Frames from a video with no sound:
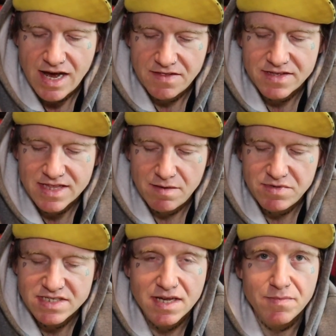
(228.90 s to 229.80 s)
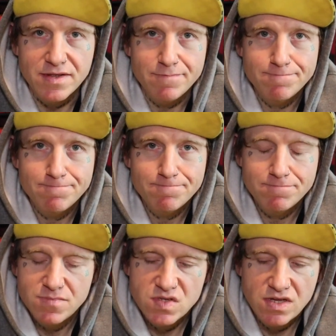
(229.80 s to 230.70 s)
I think that'd be something.
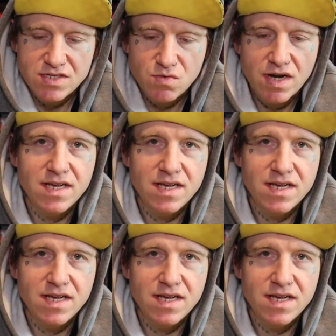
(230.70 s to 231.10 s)
So that's what